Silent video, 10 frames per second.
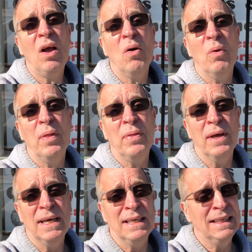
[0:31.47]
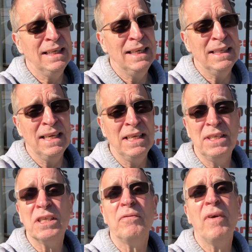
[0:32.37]
With uh, it's it's
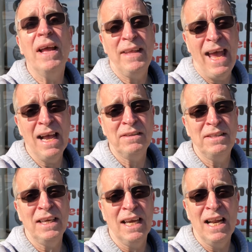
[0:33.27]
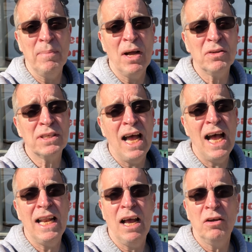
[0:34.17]
just fantastic, and I'm
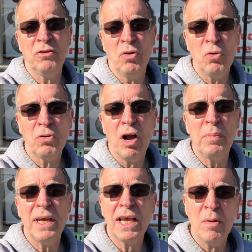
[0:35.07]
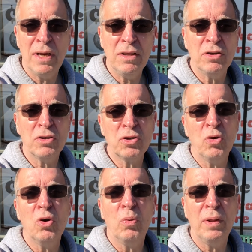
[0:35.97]
outside. I told her I'll be coming into the
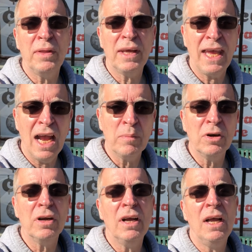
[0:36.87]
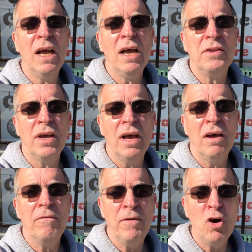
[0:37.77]
store with the camera to
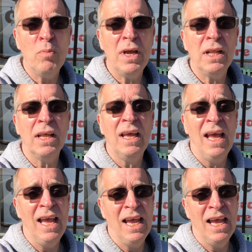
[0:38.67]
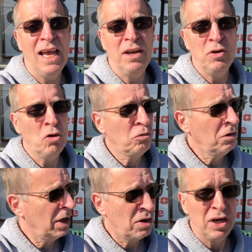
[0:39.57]
film it, and you're
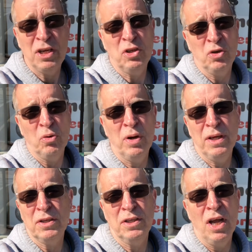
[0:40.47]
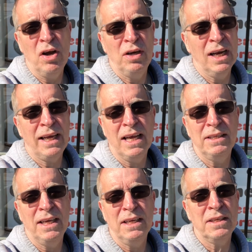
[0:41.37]
really going to enjoy this note. Like I
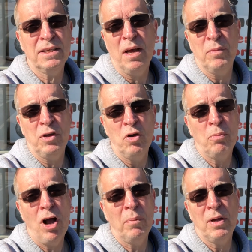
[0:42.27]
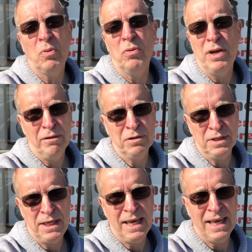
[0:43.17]
said, this is something you probably will never
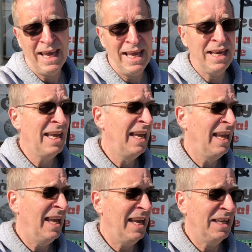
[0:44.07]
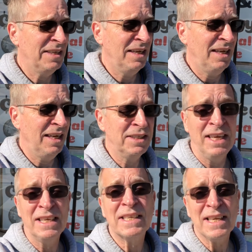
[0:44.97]
see again. It's a, it's an
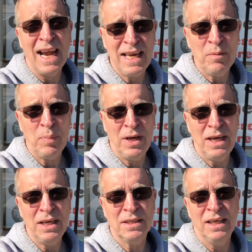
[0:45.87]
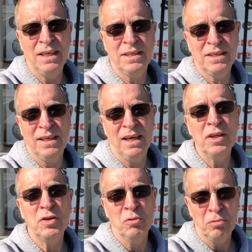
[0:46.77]
exciting piece. It's a,
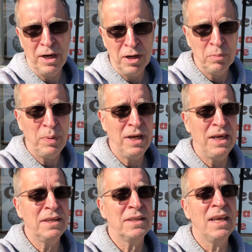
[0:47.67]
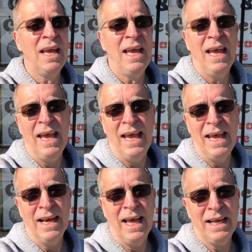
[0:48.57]
it's a rare piece,
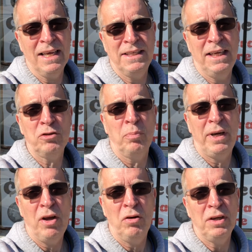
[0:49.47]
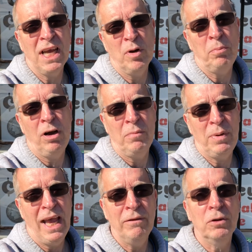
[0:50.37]
and like I said, this will be the only time I'll probably
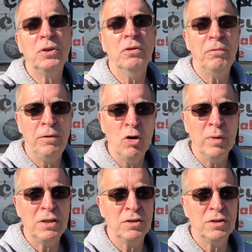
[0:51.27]
be able to film it.